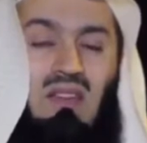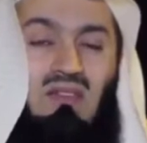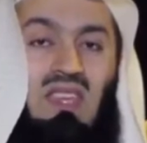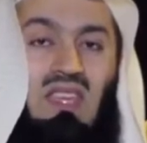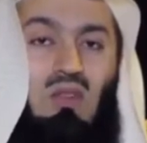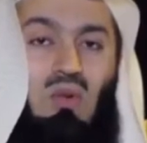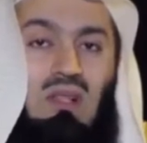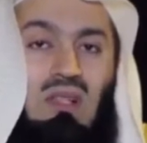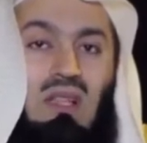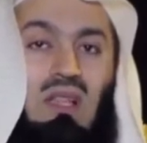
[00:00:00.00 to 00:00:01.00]
have
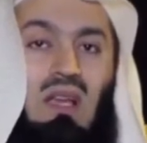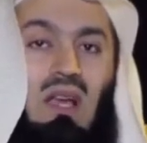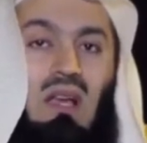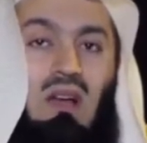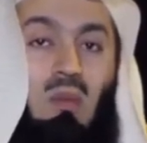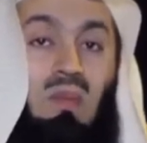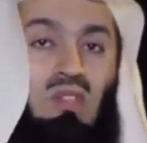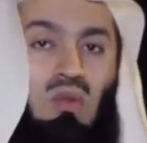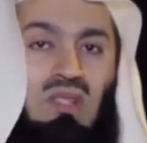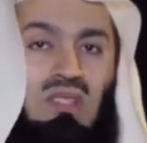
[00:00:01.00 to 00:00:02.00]
equal
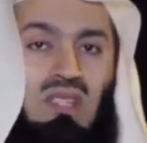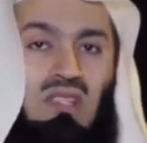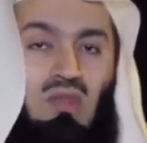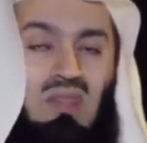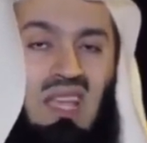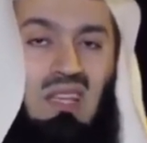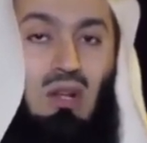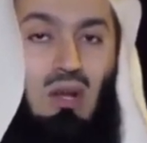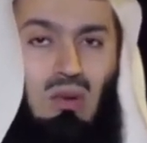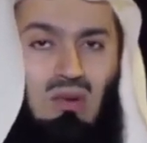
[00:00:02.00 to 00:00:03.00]
opportunities to
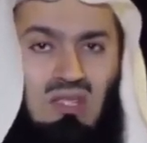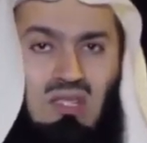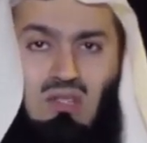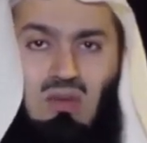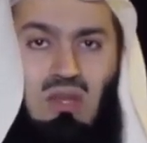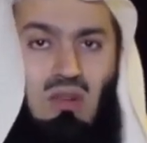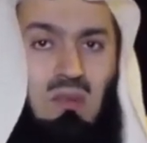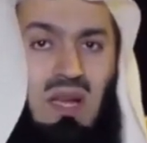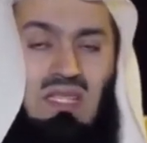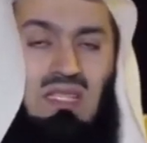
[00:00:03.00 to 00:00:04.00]
gain closeness to the
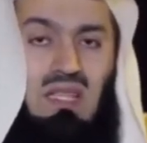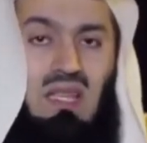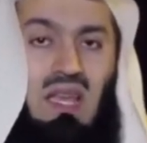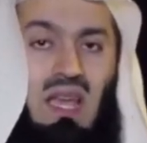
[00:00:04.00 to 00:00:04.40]
Almighty,